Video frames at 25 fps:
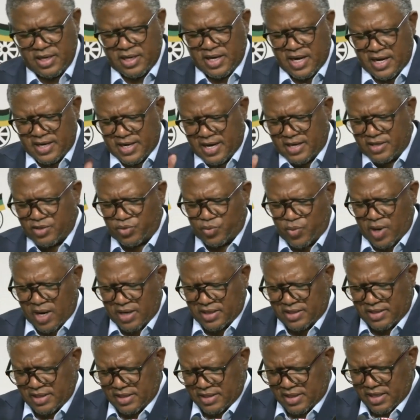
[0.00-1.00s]
And that is
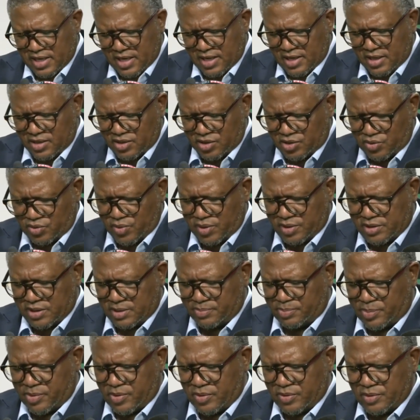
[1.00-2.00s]
what the ANC will
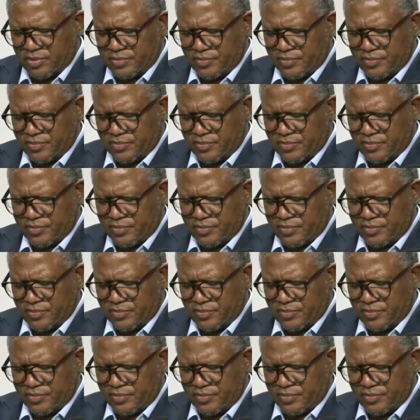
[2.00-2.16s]
support.